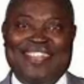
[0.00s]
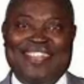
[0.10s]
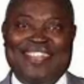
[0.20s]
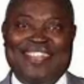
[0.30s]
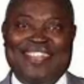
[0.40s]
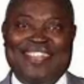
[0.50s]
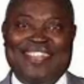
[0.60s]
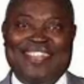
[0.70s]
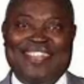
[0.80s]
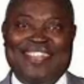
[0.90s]

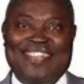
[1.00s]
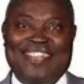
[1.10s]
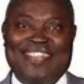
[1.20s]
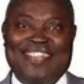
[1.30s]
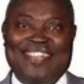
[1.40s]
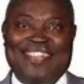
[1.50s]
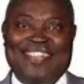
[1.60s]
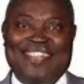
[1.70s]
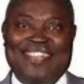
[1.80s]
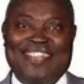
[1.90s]

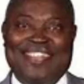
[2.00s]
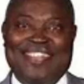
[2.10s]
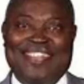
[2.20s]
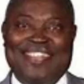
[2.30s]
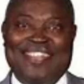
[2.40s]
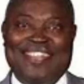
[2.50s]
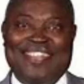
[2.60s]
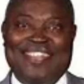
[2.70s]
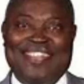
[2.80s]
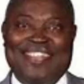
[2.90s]
Nothing is said.